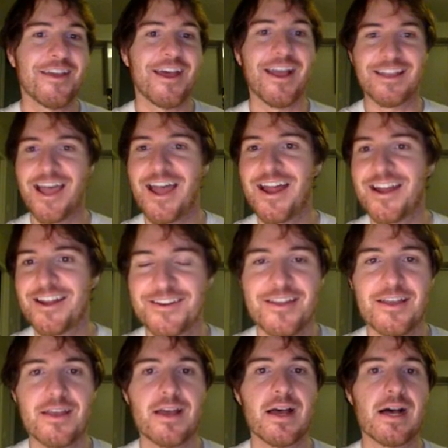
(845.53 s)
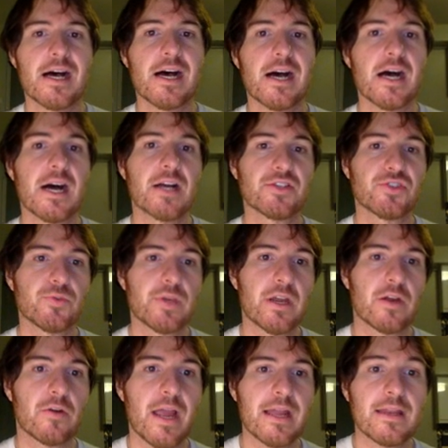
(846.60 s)
I got it. So
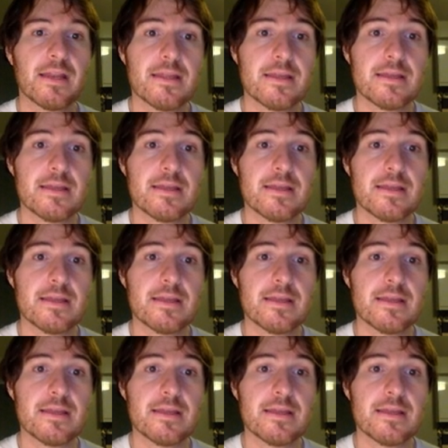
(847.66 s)
here, right?